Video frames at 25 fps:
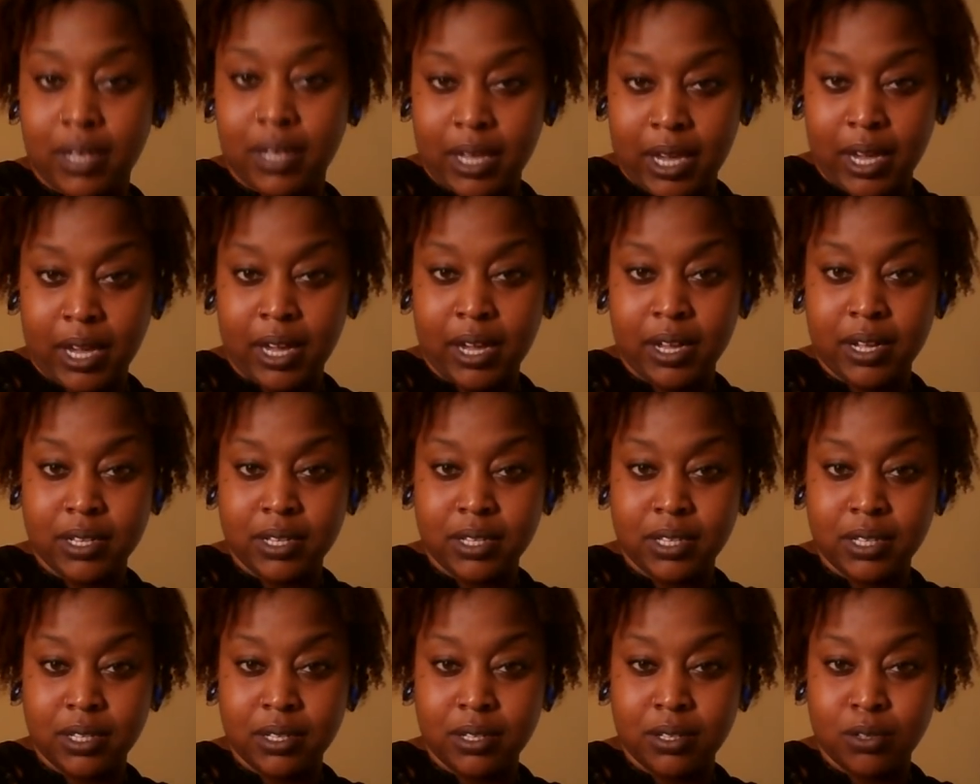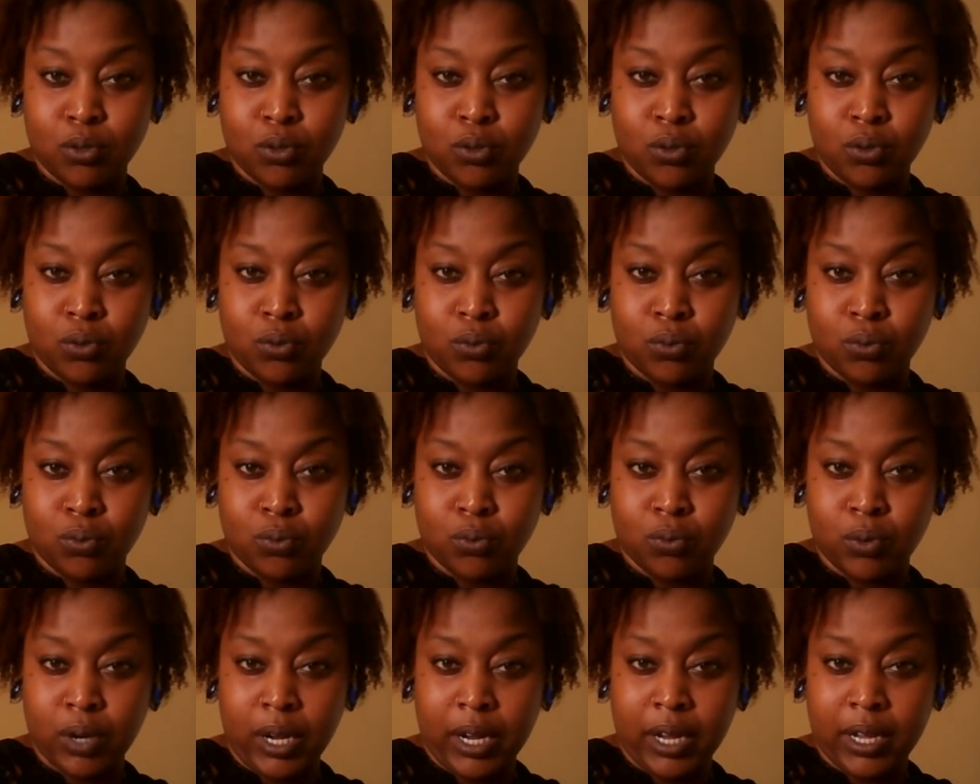Camp. No,
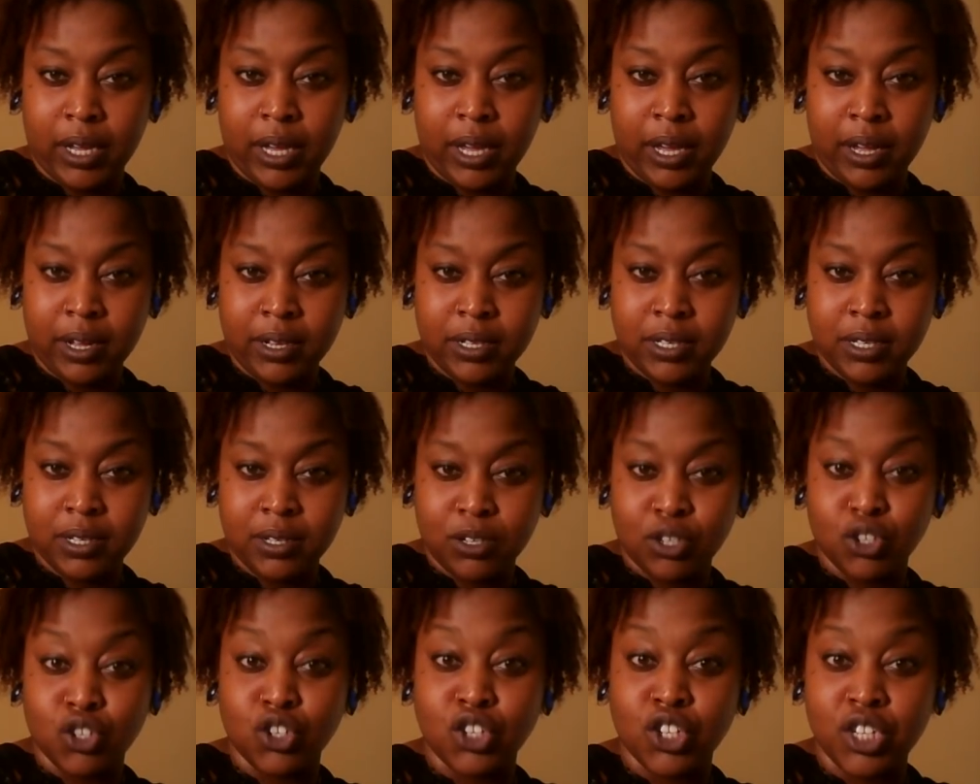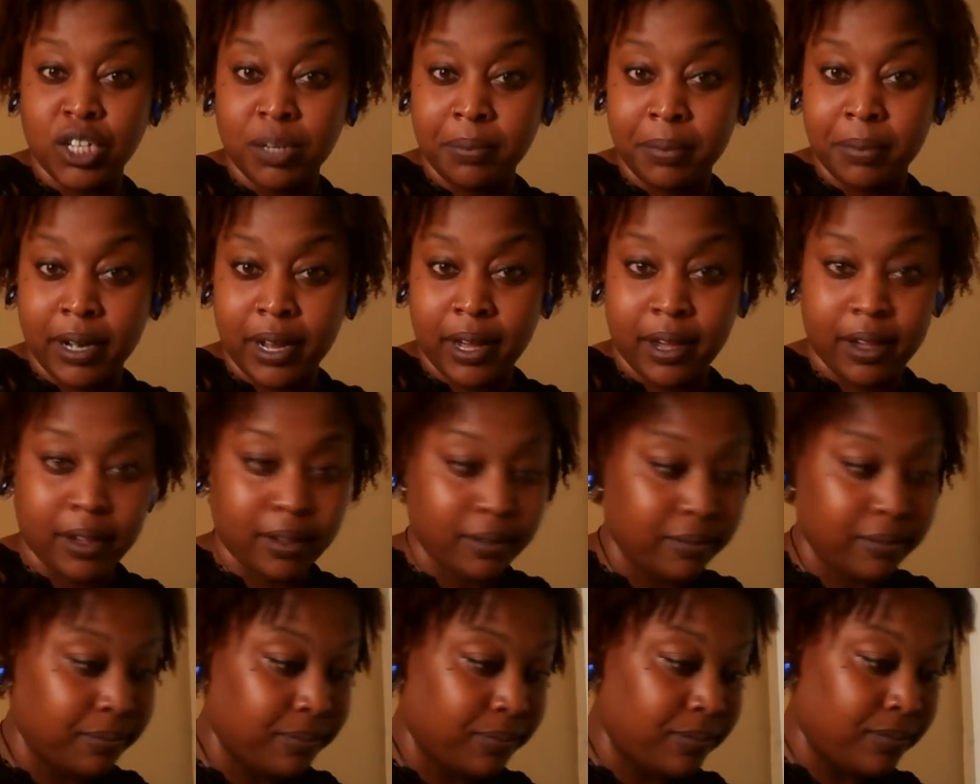ain't Cancer. Gemini.
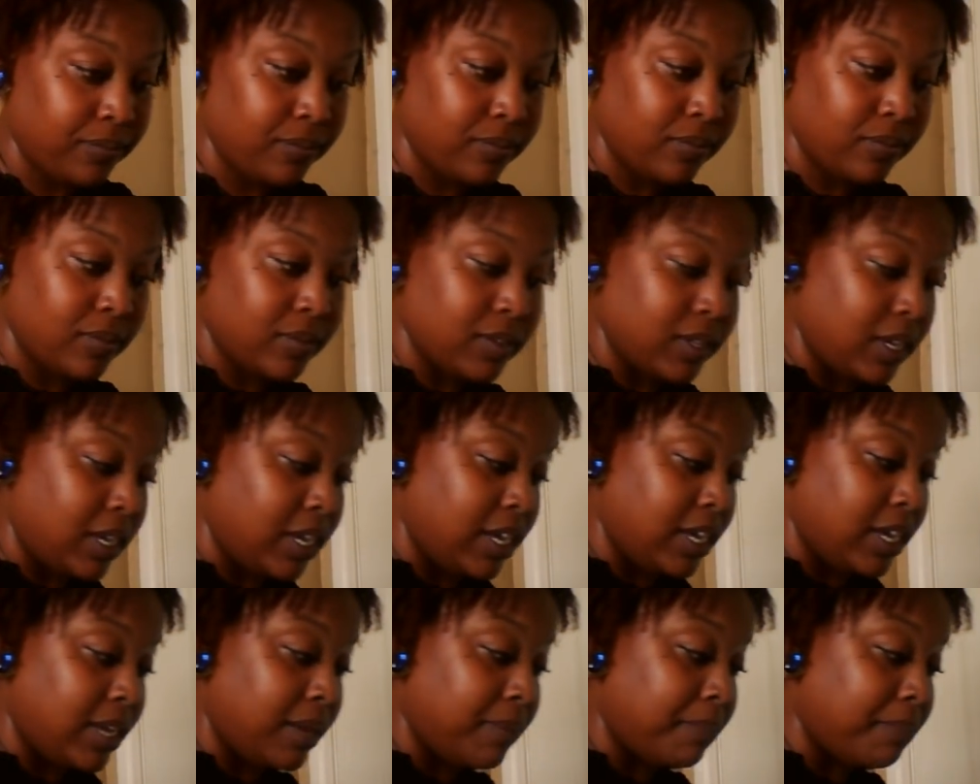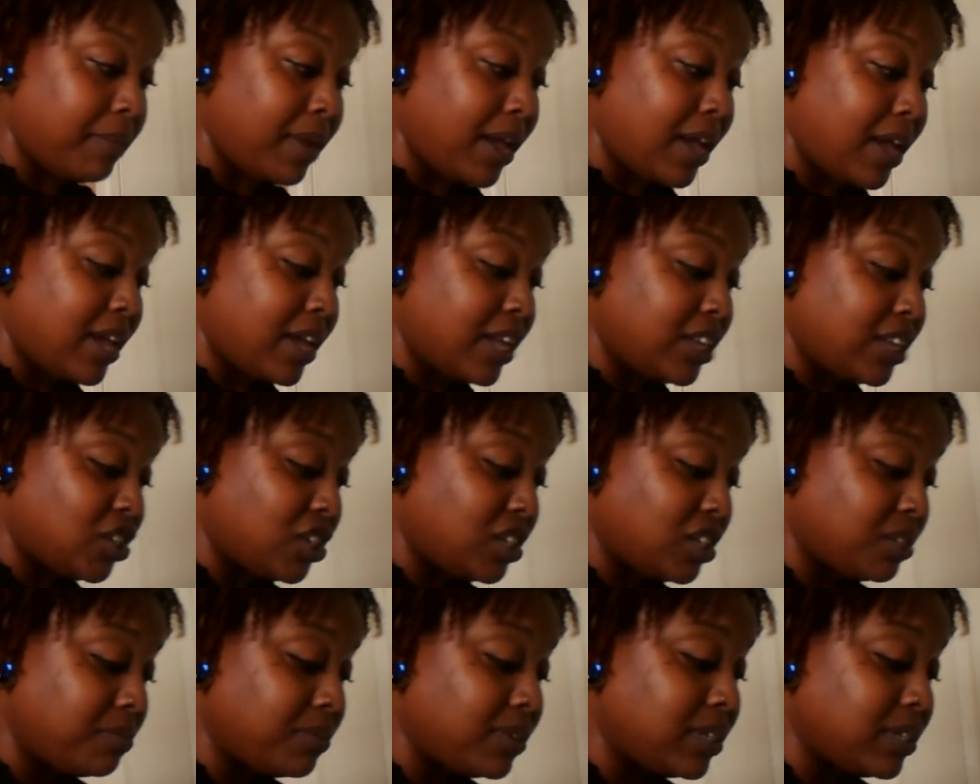My
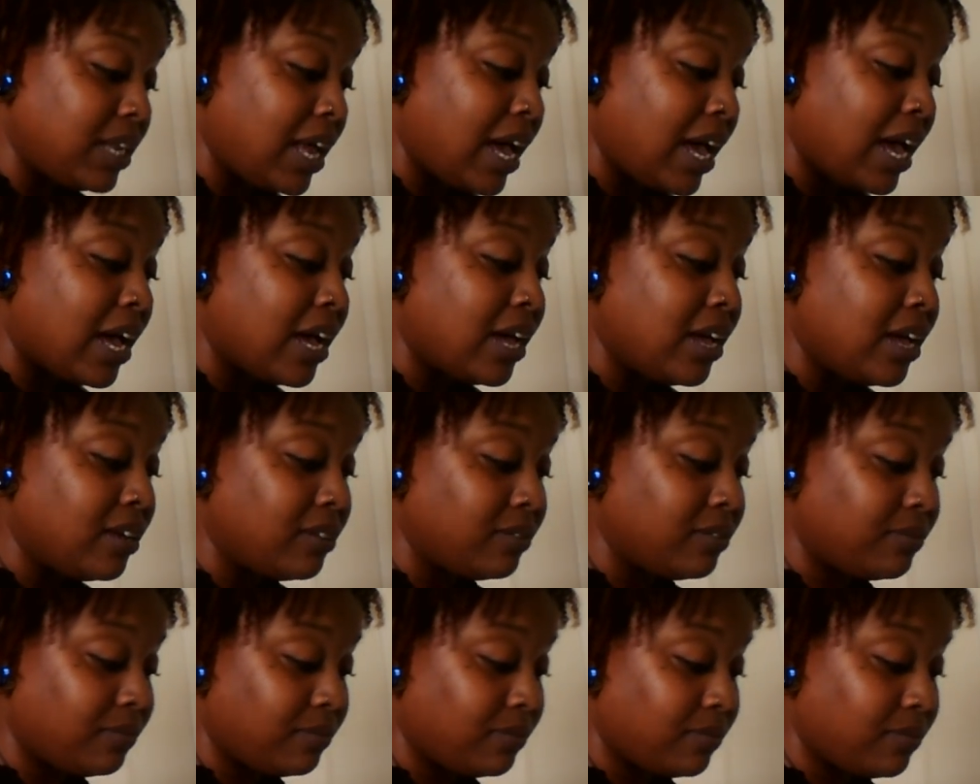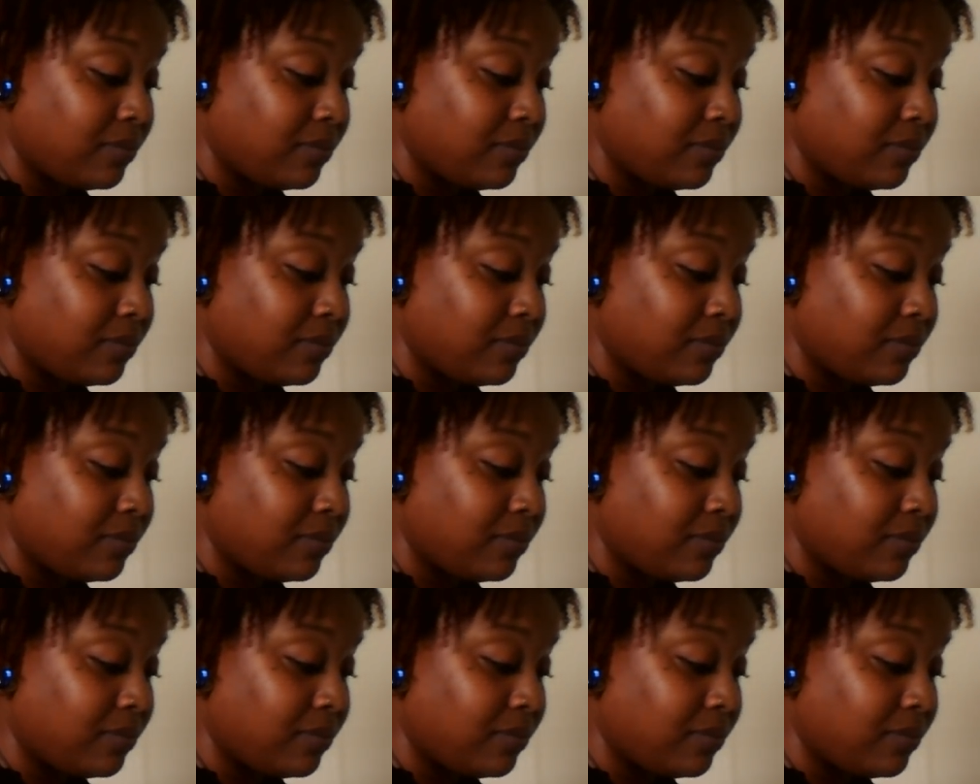Gemini. What's